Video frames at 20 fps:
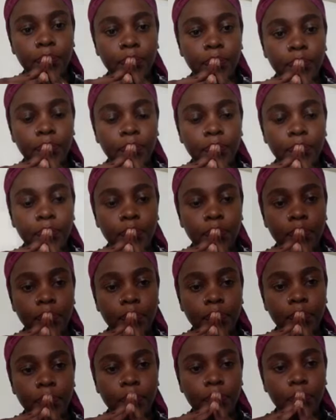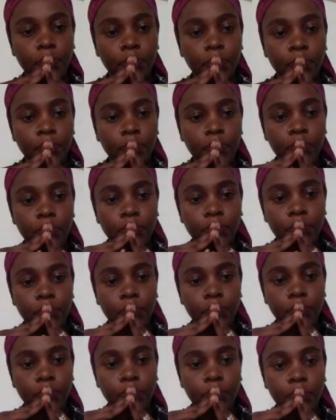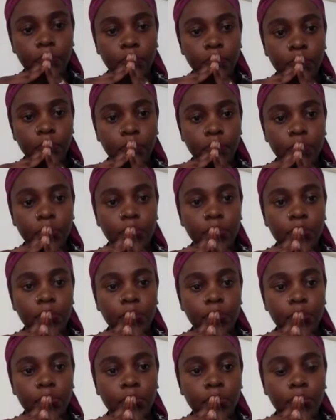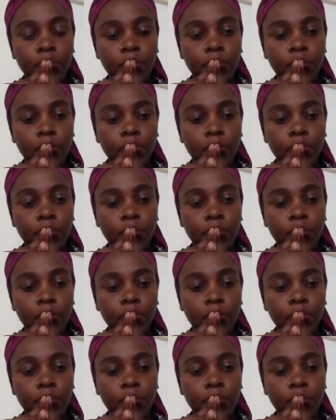(silent)